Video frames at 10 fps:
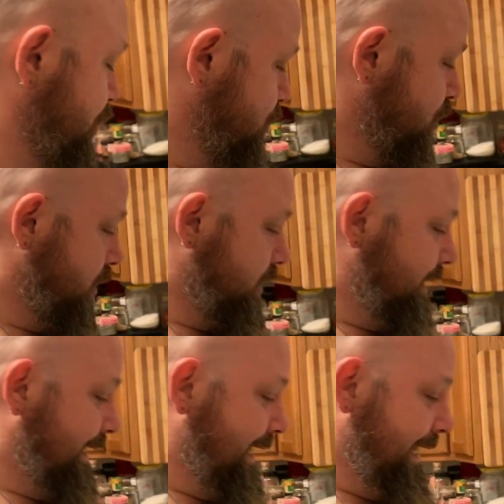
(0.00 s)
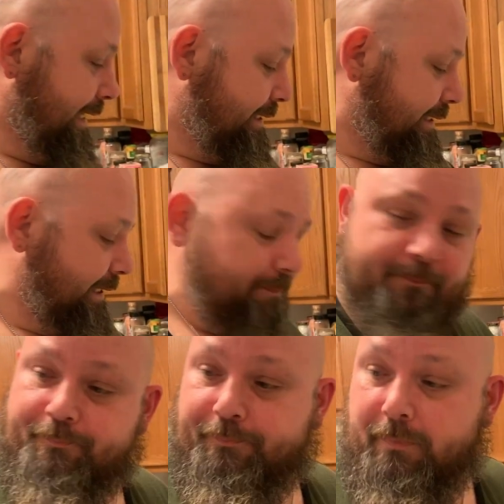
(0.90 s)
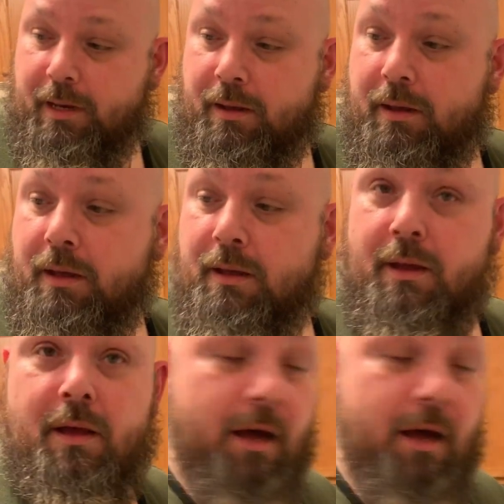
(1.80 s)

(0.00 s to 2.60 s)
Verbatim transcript: your yeast. Because that's hungry.